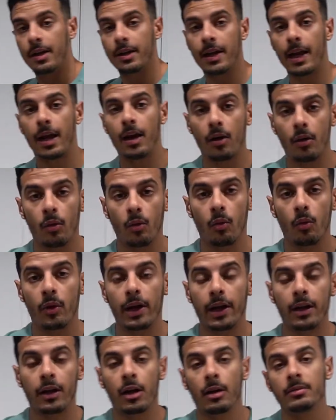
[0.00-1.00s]
Now, when
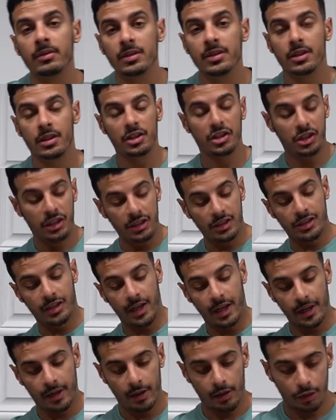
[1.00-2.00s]
it comes to the
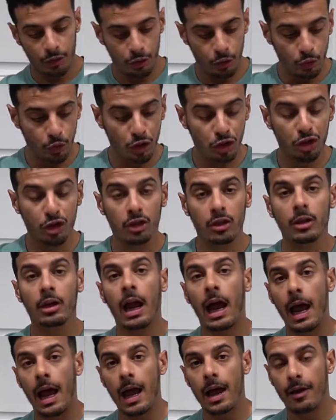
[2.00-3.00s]
cheesecake, you should
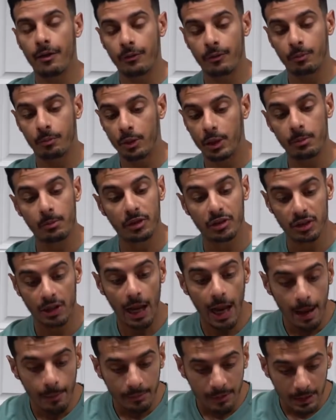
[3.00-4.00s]
have pretty much an
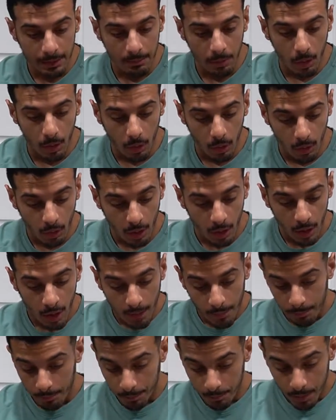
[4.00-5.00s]
empty bowl,
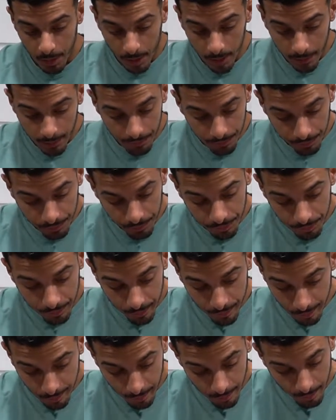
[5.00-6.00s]
but
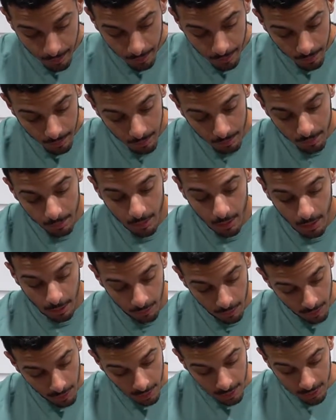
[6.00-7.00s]

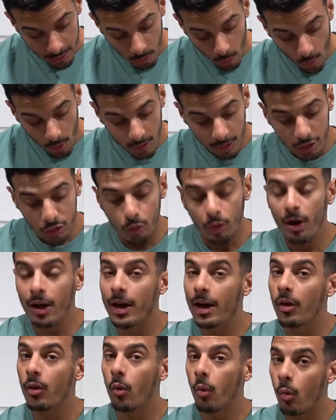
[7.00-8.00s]
if you guys want to try
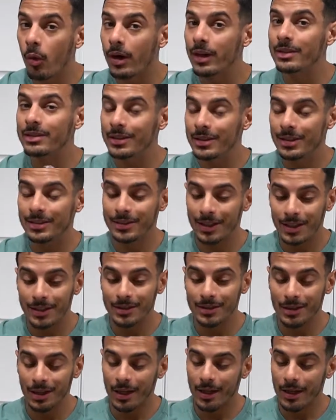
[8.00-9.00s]
out what it's going to
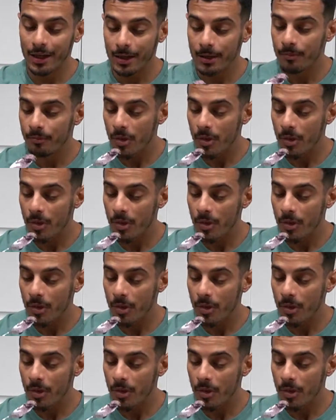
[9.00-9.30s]
taste like,